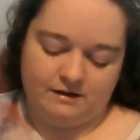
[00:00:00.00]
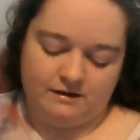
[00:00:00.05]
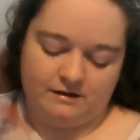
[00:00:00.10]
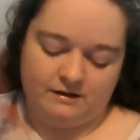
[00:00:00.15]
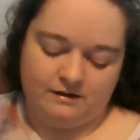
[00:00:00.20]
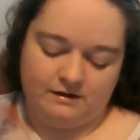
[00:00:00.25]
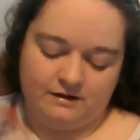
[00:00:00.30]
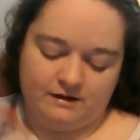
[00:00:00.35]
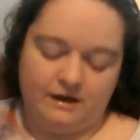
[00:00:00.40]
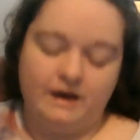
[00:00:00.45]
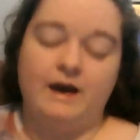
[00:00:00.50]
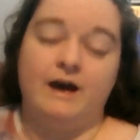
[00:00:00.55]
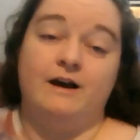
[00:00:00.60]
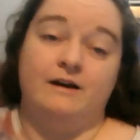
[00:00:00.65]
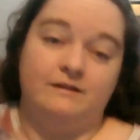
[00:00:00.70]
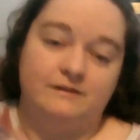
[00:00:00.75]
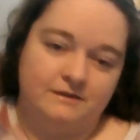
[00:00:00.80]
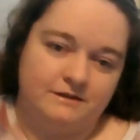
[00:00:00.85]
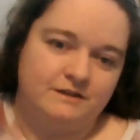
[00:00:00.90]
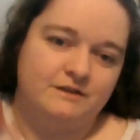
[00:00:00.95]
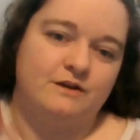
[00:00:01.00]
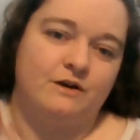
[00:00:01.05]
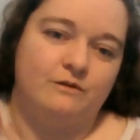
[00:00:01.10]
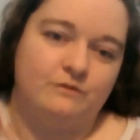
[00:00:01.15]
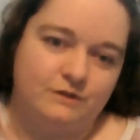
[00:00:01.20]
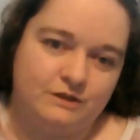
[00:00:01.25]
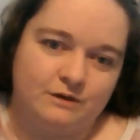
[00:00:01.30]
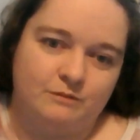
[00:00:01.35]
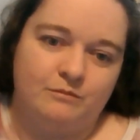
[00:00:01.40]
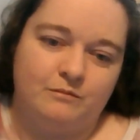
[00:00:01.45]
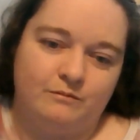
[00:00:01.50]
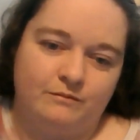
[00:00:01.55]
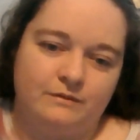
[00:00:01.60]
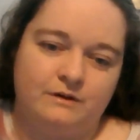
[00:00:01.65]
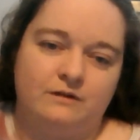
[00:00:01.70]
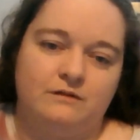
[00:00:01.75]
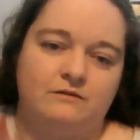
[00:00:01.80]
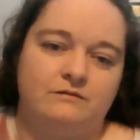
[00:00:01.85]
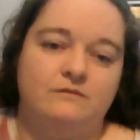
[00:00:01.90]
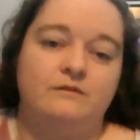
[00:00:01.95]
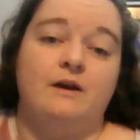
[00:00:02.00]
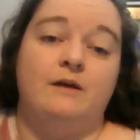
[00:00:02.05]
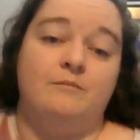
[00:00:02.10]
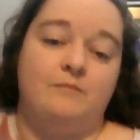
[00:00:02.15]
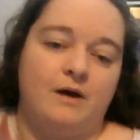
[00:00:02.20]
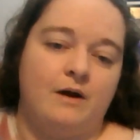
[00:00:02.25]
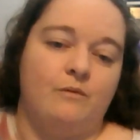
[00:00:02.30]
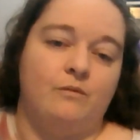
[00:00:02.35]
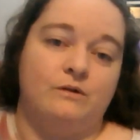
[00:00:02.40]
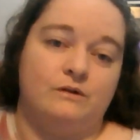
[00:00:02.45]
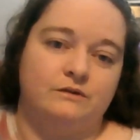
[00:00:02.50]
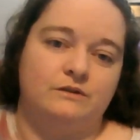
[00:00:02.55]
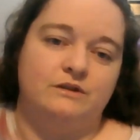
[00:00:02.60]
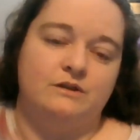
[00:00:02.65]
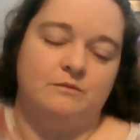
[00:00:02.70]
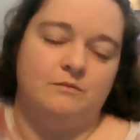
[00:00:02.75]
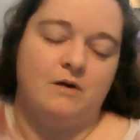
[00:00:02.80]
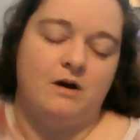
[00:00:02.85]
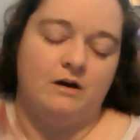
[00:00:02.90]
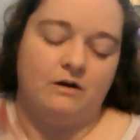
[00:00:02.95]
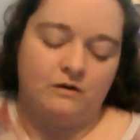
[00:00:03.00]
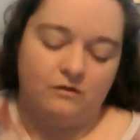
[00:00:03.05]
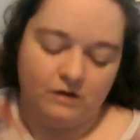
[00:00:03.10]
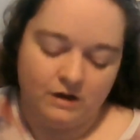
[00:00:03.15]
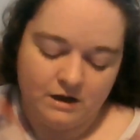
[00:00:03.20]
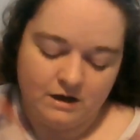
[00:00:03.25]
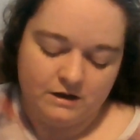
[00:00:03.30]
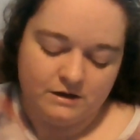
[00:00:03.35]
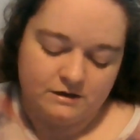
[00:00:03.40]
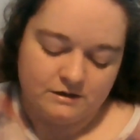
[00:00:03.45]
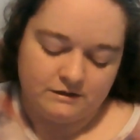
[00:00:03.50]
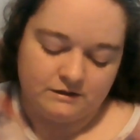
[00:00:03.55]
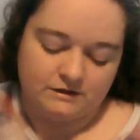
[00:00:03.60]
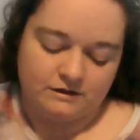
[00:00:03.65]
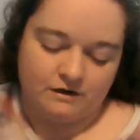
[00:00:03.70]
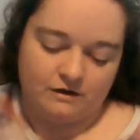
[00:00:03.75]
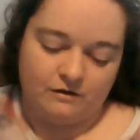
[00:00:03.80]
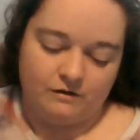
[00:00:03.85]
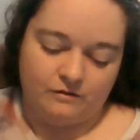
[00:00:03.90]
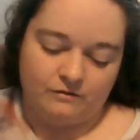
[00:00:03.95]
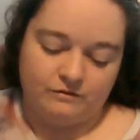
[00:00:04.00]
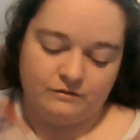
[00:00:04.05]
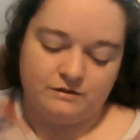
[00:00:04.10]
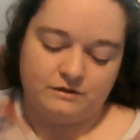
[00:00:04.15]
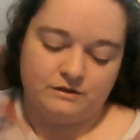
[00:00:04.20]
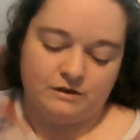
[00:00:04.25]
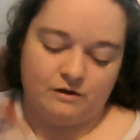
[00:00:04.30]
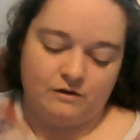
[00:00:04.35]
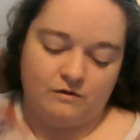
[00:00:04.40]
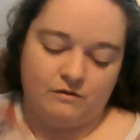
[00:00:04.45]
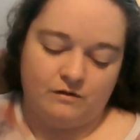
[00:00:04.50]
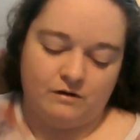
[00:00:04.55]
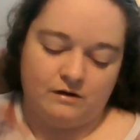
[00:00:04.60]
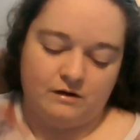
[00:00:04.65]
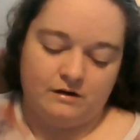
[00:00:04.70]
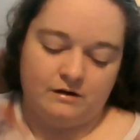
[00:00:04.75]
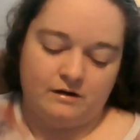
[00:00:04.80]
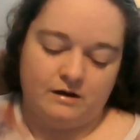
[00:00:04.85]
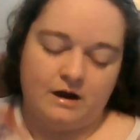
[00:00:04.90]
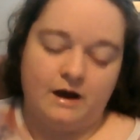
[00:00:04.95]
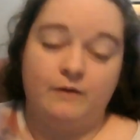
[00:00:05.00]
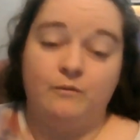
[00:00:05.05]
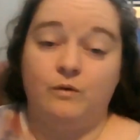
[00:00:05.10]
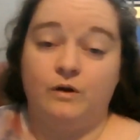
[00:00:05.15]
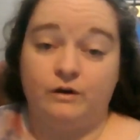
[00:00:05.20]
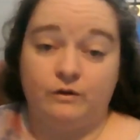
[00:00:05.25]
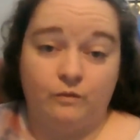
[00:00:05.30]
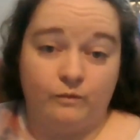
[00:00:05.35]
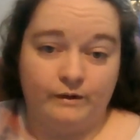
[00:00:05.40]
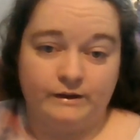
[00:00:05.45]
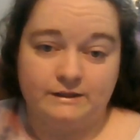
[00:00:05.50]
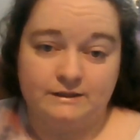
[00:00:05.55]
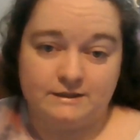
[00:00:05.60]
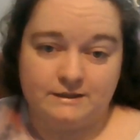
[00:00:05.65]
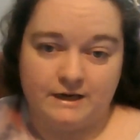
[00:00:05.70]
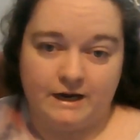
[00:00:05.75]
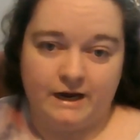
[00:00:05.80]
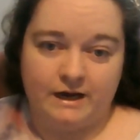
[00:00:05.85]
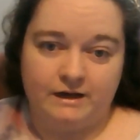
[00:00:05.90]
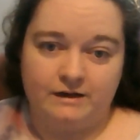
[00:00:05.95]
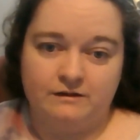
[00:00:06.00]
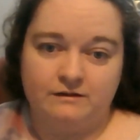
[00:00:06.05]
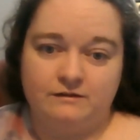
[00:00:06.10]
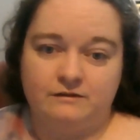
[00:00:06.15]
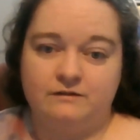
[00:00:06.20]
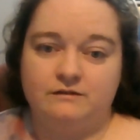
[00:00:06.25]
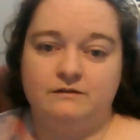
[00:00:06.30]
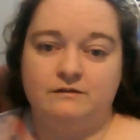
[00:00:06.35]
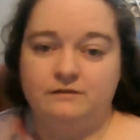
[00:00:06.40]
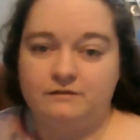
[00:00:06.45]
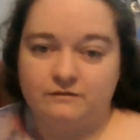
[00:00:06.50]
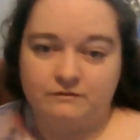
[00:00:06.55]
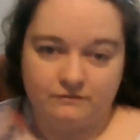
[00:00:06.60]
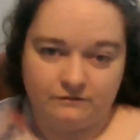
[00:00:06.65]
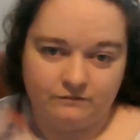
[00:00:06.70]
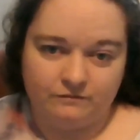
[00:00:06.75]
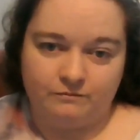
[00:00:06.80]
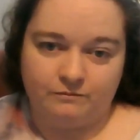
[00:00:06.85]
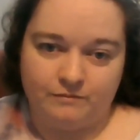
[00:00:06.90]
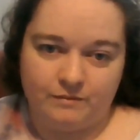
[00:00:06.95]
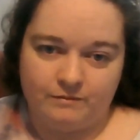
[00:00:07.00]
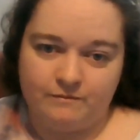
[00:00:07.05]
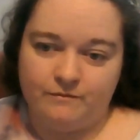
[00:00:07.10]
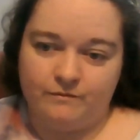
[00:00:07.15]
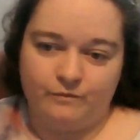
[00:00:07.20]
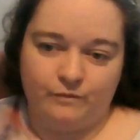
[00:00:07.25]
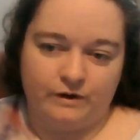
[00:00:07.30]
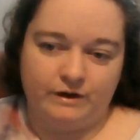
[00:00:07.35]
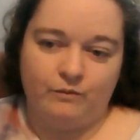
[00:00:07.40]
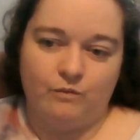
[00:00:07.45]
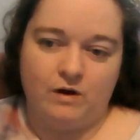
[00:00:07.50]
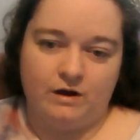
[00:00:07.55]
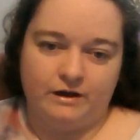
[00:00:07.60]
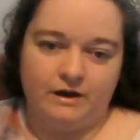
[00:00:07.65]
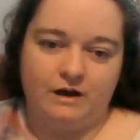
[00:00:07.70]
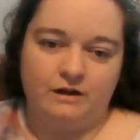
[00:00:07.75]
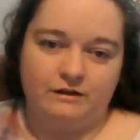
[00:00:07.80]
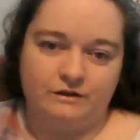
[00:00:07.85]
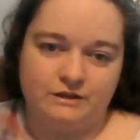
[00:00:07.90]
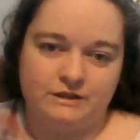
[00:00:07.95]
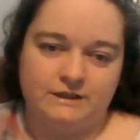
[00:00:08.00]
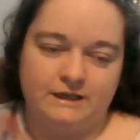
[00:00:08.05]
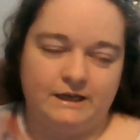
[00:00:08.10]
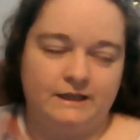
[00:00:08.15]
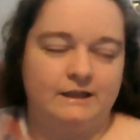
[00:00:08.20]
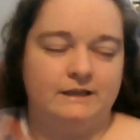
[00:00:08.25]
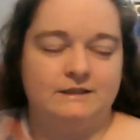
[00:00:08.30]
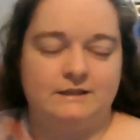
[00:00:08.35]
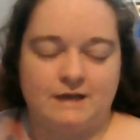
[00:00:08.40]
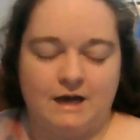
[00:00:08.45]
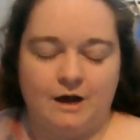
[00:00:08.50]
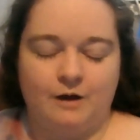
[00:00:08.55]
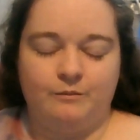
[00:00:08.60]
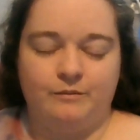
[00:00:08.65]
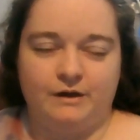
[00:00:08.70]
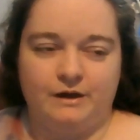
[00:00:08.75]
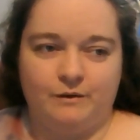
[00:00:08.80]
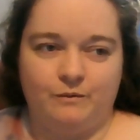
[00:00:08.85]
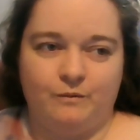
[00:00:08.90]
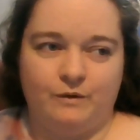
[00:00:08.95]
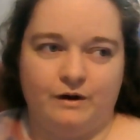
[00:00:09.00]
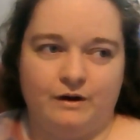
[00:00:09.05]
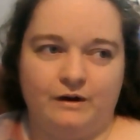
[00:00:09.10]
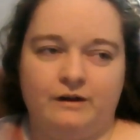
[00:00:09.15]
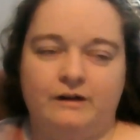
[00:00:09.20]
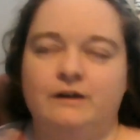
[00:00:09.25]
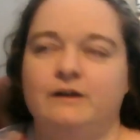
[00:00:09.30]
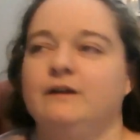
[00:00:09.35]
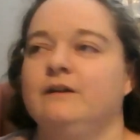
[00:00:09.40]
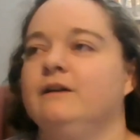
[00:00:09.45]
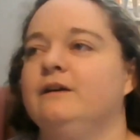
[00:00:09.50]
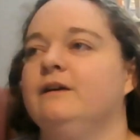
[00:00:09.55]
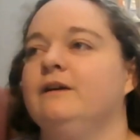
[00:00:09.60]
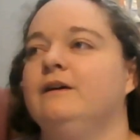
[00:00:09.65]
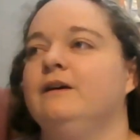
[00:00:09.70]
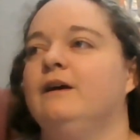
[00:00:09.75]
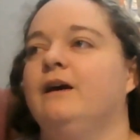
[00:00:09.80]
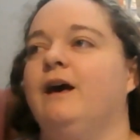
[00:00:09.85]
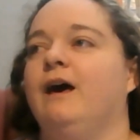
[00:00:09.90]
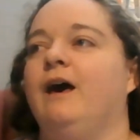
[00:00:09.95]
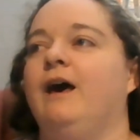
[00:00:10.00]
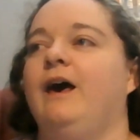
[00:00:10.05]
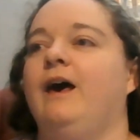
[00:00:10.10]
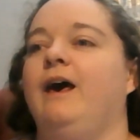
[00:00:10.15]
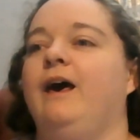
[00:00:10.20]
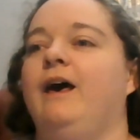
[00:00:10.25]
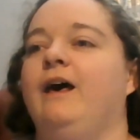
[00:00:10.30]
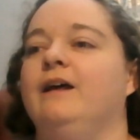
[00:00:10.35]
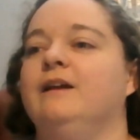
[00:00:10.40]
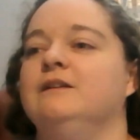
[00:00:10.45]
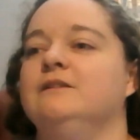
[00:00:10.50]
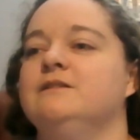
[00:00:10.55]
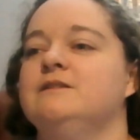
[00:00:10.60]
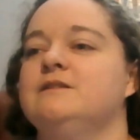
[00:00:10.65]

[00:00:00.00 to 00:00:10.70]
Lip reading: Yeah, so in my world tomorrow. So I work Wednesday. While y'all are seeing this, I'll be at work, and